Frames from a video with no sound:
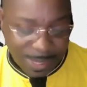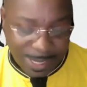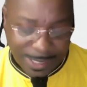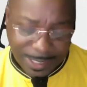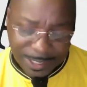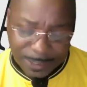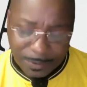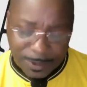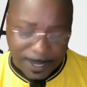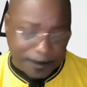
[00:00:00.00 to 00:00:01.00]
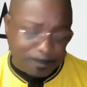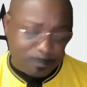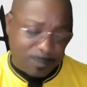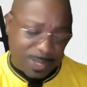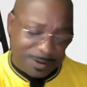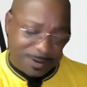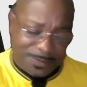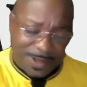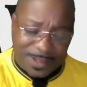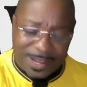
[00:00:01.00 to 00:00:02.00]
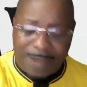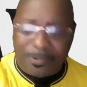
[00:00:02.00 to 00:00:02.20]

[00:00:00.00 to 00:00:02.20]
Let us pray. The Father God,